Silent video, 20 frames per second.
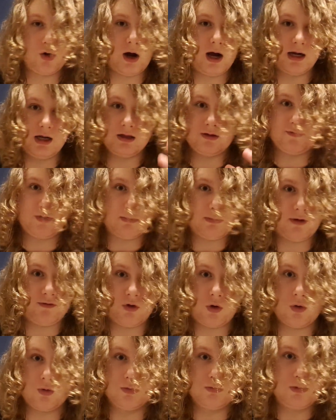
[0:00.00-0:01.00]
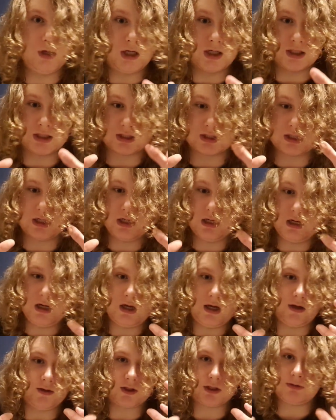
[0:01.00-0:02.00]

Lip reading: I need to find my phone, because if